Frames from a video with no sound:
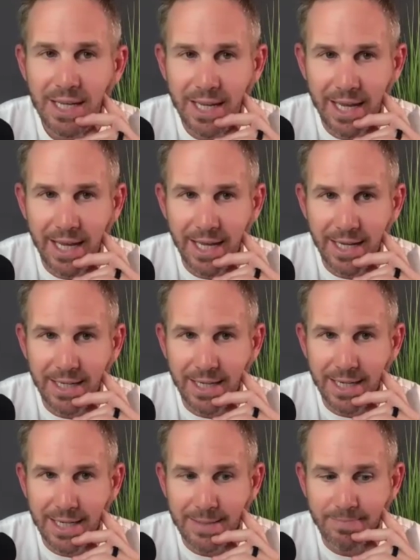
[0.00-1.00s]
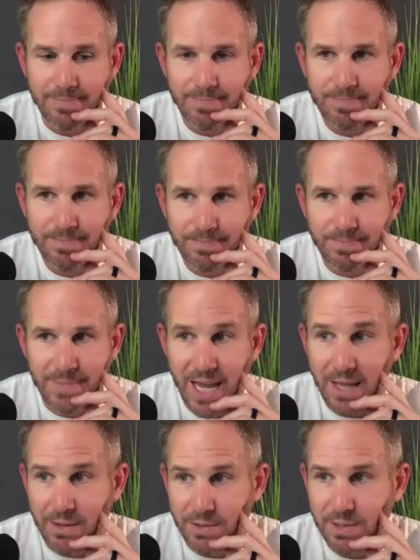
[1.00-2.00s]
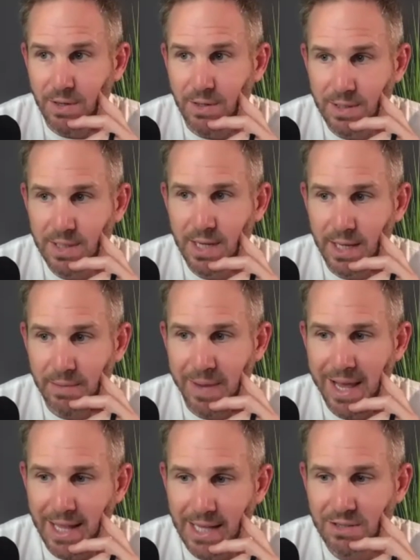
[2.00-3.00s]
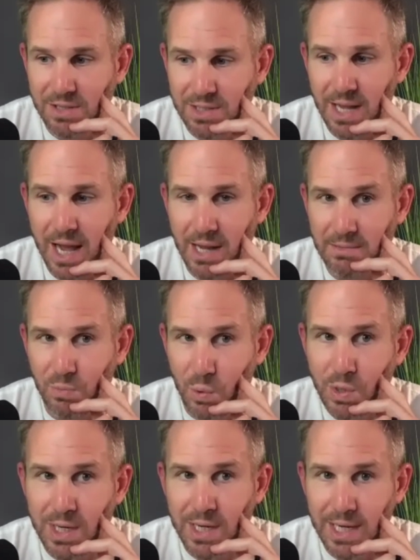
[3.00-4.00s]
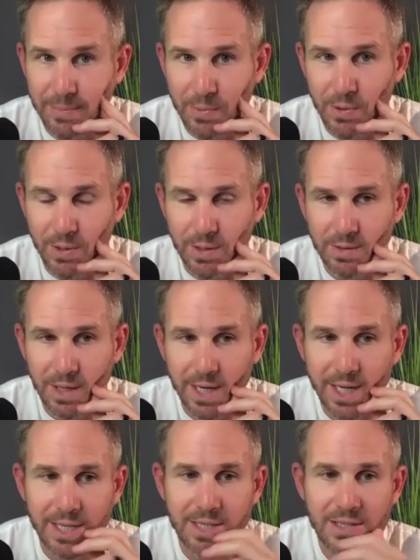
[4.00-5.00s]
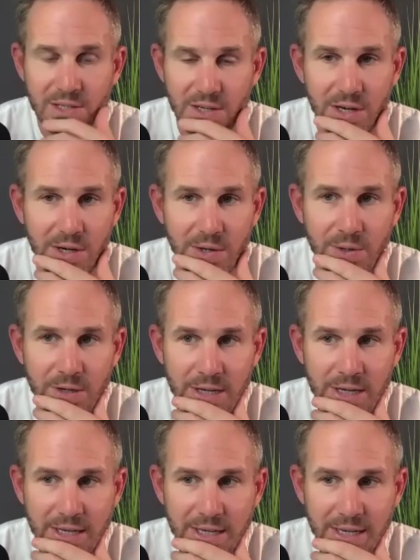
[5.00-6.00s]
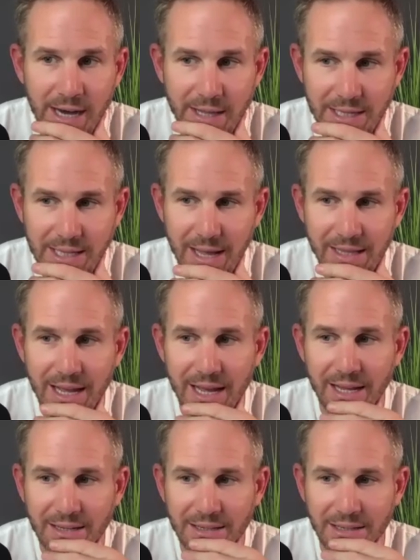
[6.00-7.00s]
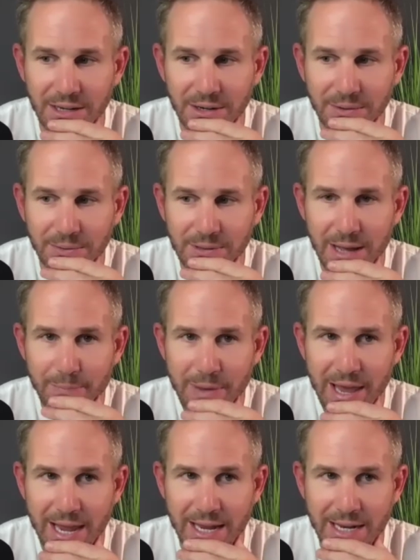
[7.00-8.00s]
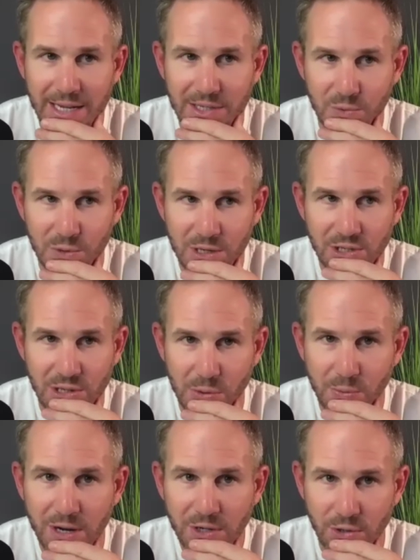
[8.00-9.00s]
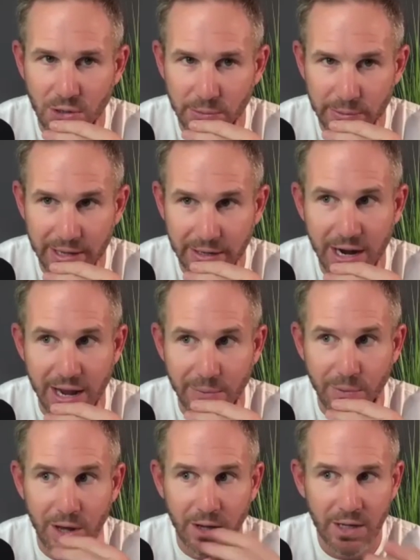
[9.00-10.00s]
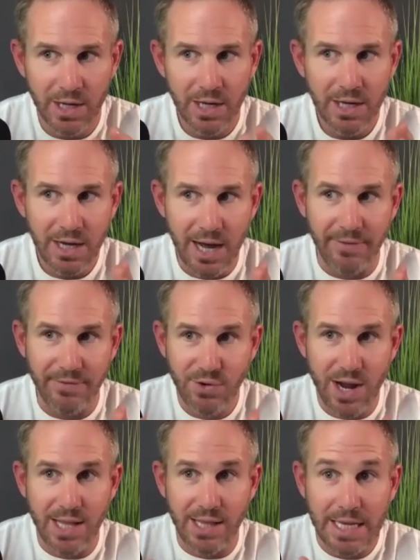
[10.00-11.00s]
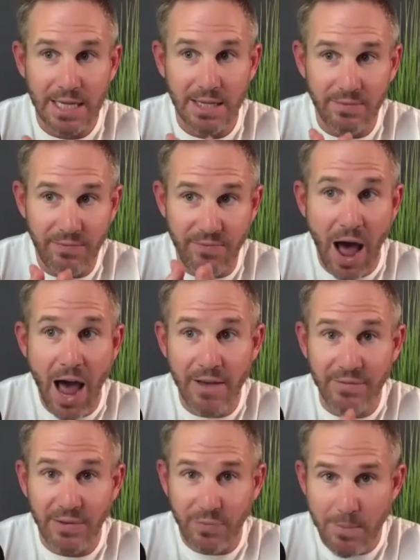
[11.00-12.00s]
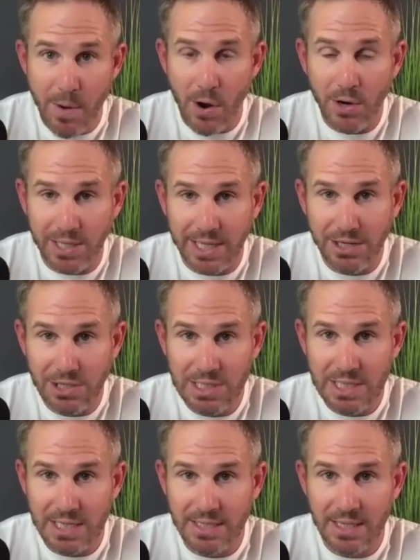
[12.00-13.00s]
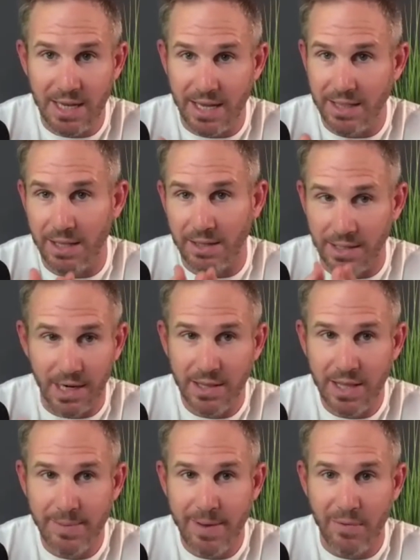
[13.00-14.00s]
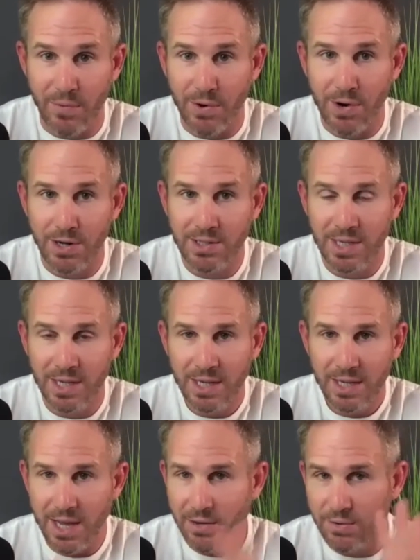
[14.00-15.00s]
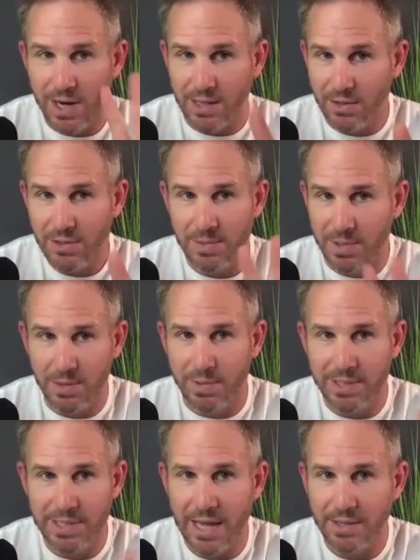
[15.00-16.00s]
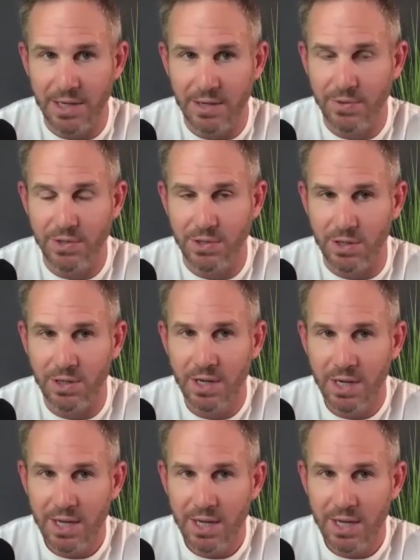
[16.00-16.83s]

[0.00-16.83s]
And um, yeah, they're starting to say, like, man, that's just not working anymore. Right. So I think that that, you know, that pain has reached a threshold where like, all right, well, I've tried like five different marketing agencies and none of them have worked. And great, there's some good ones out there for sure.